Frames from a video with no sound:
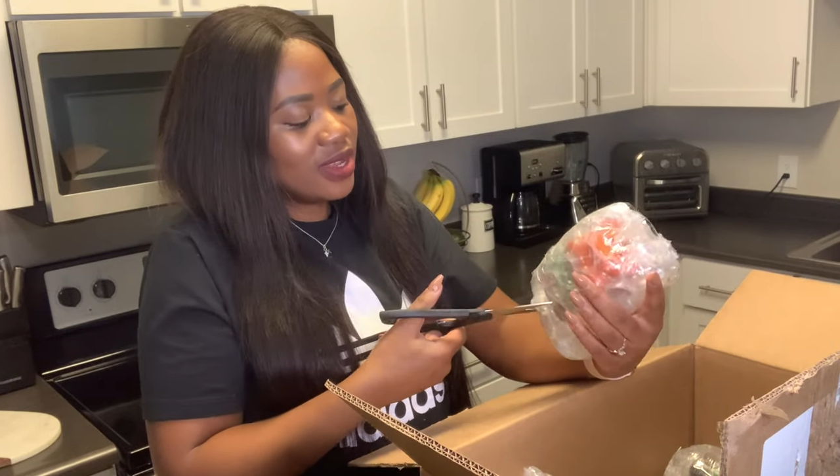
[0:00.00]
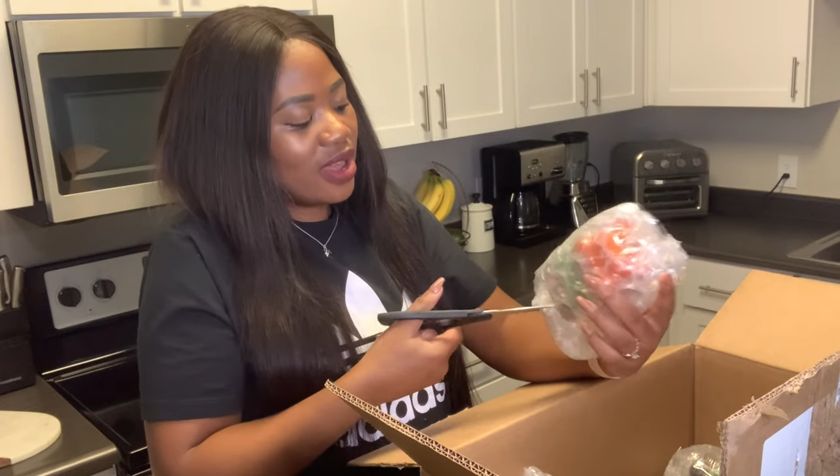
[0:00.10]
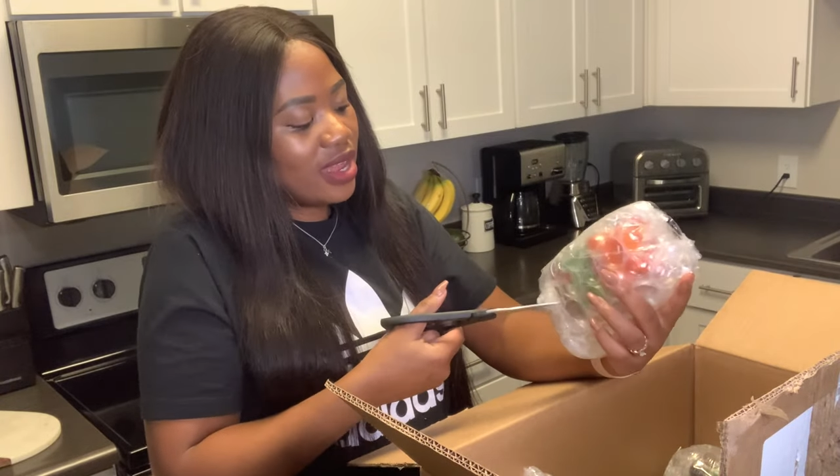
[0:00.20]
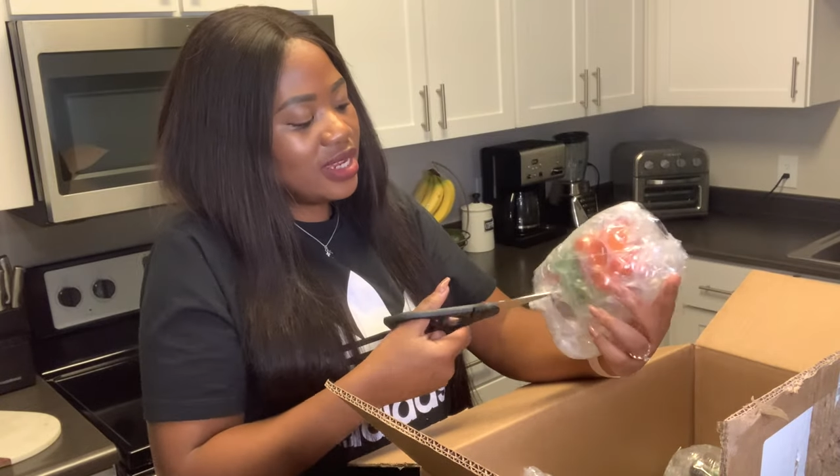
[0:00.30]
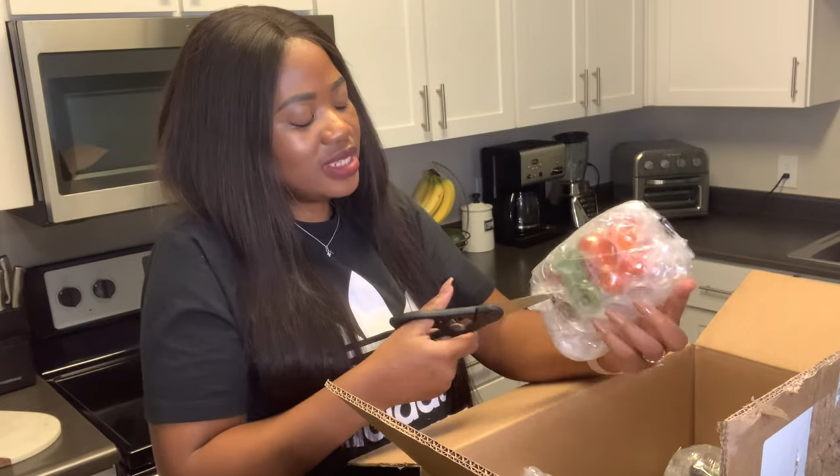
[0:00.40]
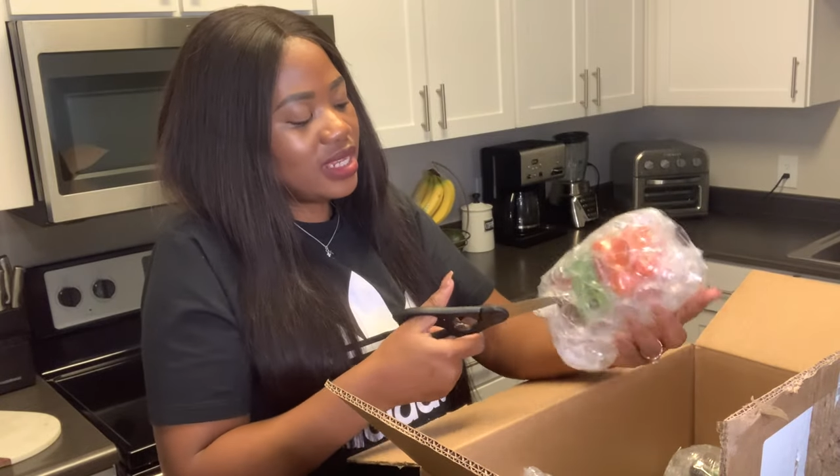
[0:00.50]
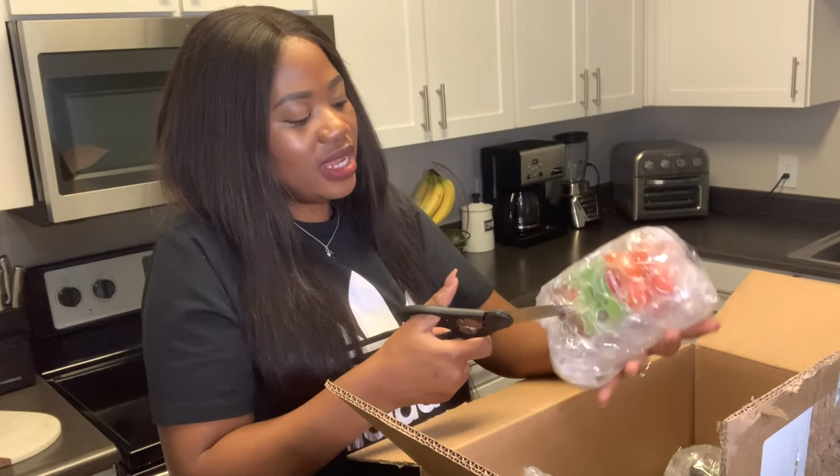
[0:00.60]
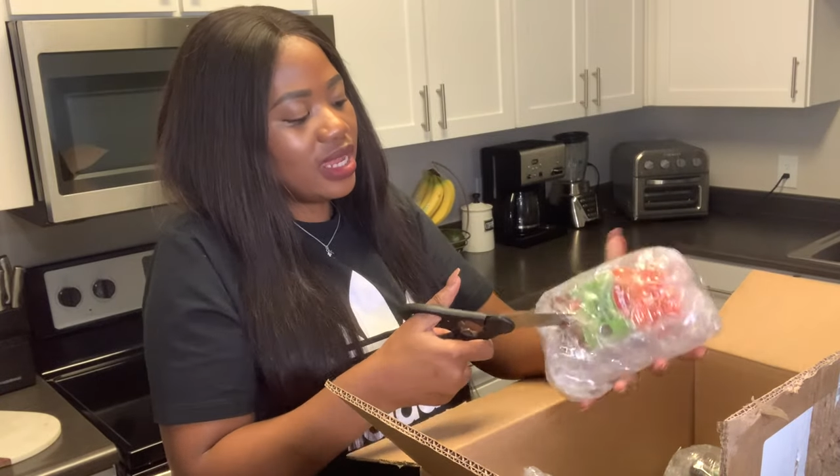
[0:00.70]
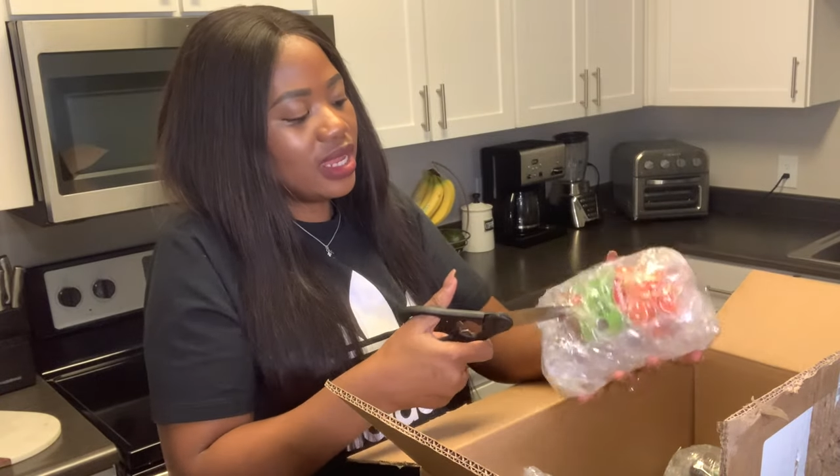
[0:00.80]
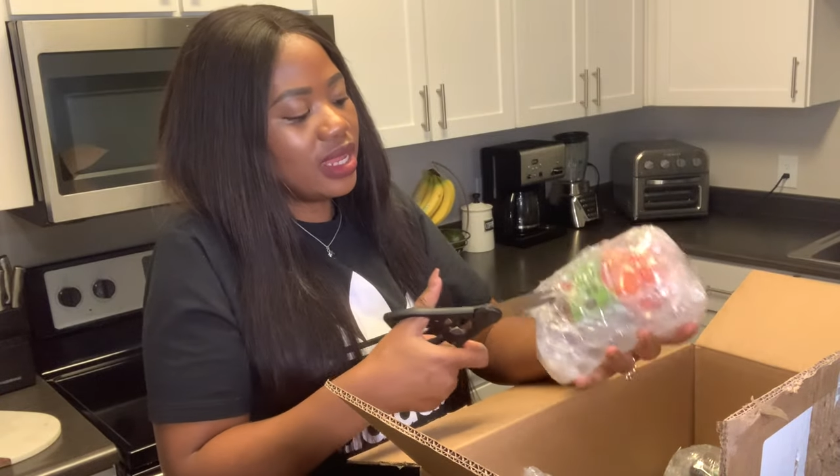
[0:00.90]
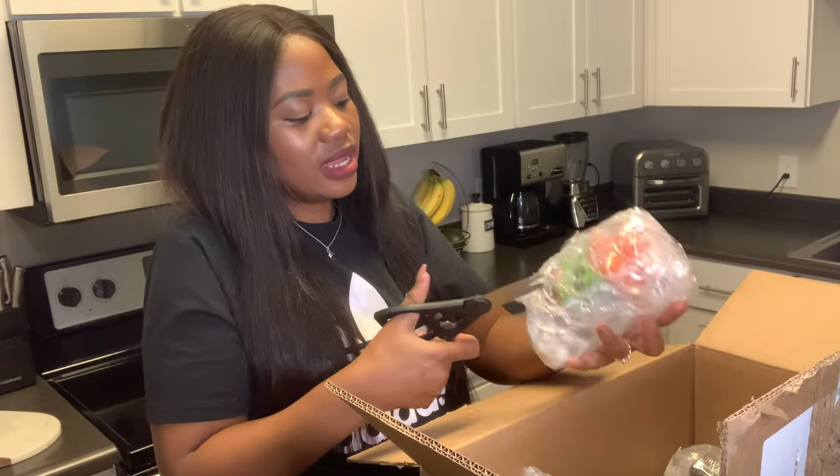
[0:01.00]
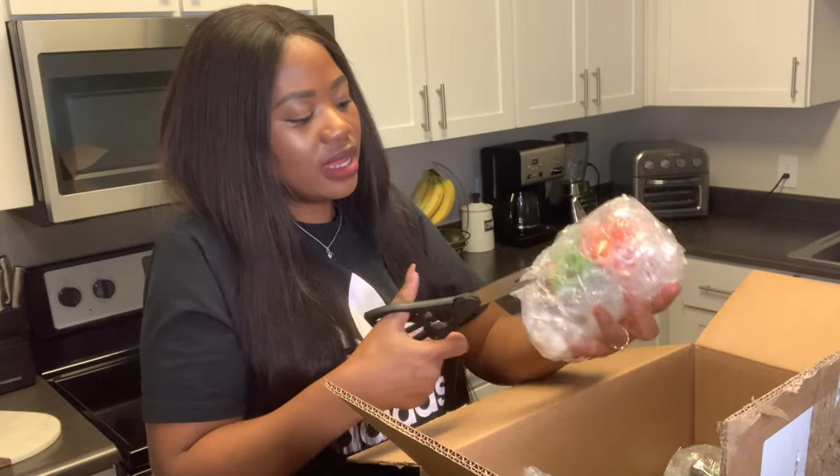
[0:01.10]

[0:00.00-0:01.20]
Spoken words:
honestly,